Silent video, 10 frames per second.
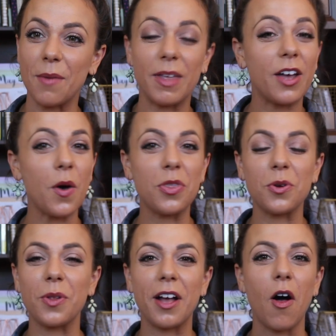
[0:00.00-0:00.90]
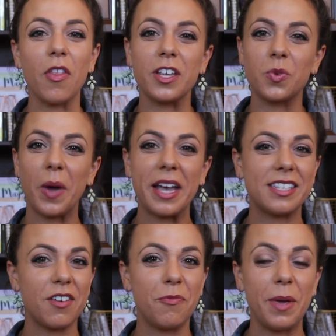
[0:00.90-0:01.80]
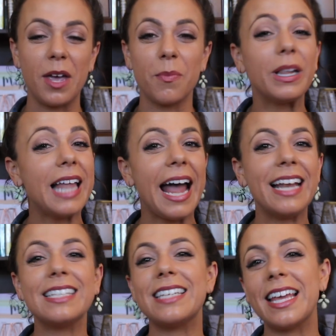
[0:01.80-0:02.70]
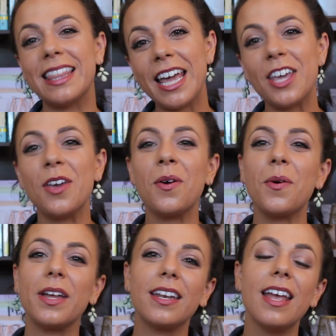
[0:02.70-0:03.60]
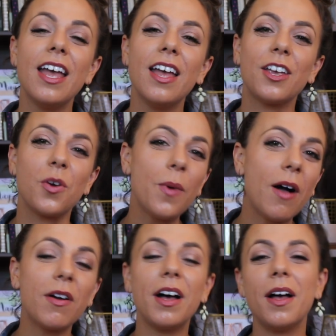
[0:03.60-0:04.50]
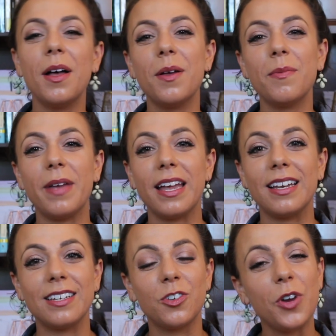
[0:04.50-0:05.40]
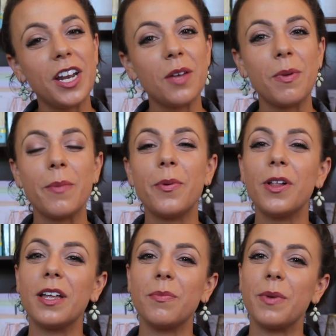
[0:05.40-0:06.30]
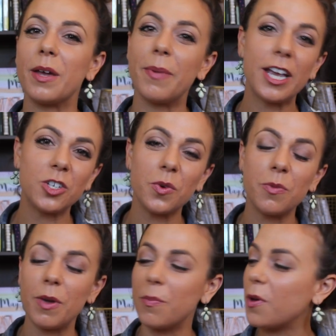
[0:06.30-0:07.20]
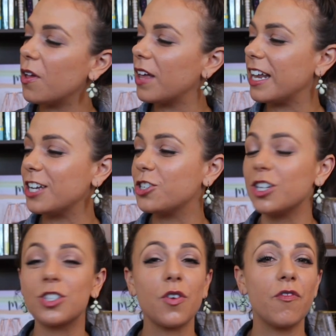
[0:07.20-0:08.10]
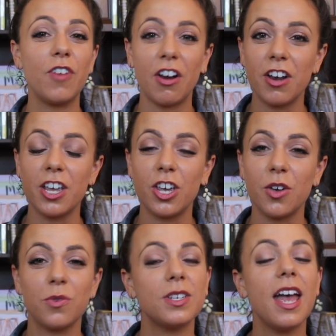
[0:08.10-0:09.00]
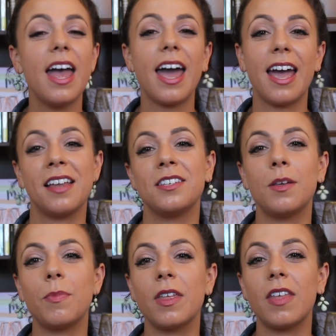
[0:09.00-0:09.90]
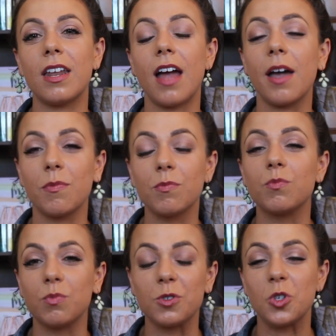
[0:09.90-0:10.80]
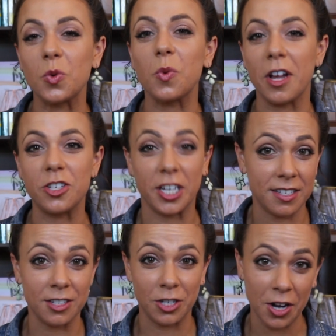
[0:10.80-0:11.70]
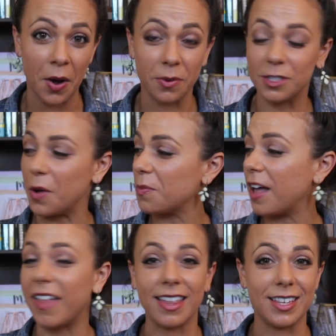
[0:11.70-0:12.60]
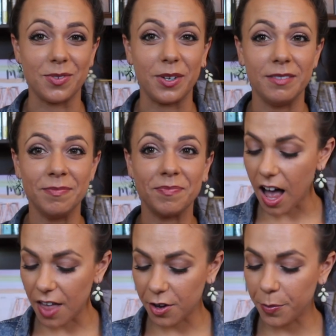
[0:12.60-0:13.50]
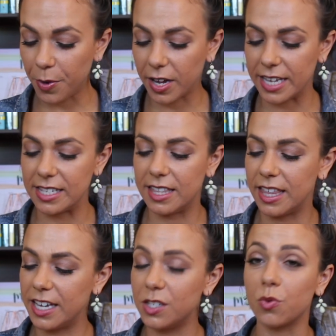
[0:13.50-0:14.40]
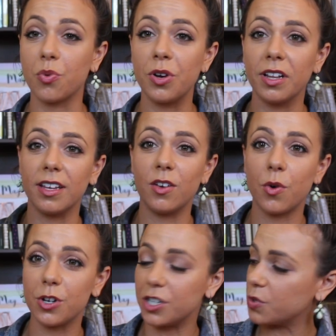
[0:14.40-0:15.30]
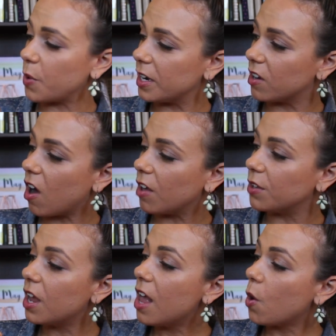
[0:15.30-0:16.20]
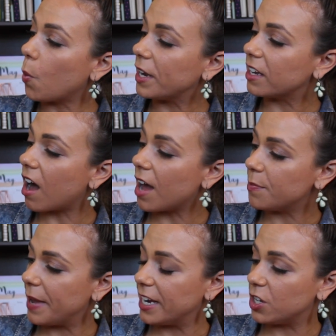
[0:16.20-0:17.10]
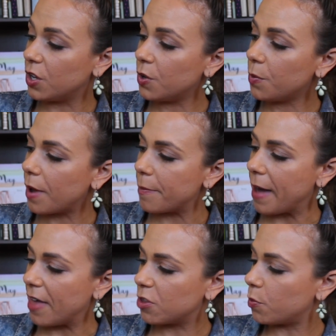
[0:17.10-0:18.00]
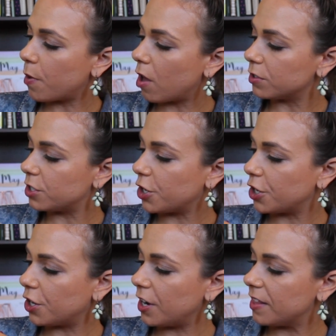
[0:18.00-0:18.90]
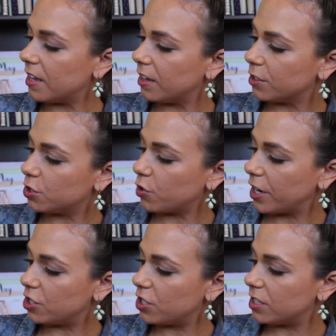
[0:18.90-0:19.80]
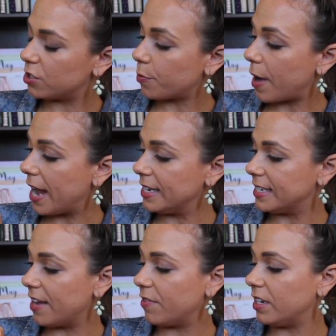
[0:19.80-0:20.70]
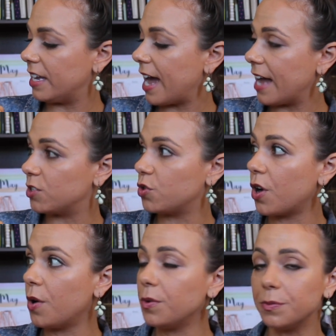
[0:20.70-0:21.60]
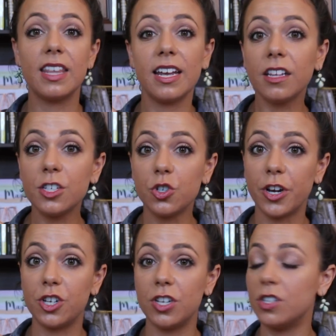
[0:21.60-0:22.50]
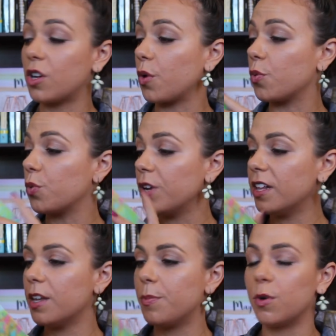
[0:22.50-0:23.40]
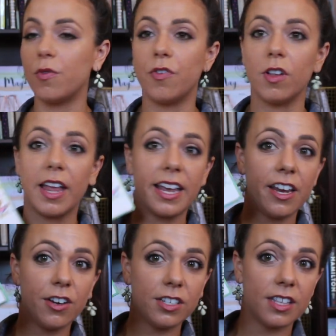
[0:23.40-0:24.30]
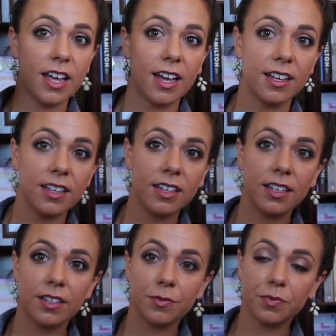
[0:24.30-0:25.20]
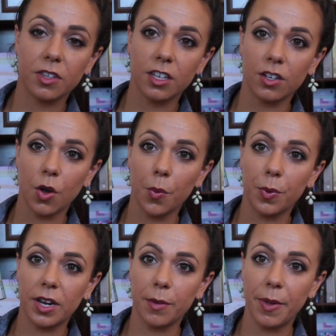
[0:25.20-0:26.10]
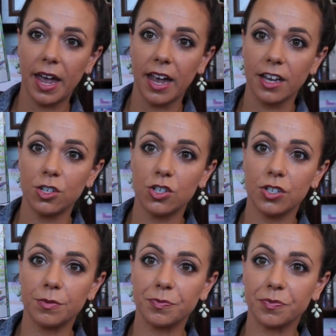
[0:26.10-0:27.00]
um, they go through like all these ways of being polite and saying thank you and you're welcome and greeting people and being patient with people, and it's just very cute and something that I do want Jensen to know, so I like this one. Other book is this really gorgeous one called When God Made You by Matthew Paul Turner, and the illustrations are by David Catrow. The illustrations are really beautiful. Like here's the the opening page.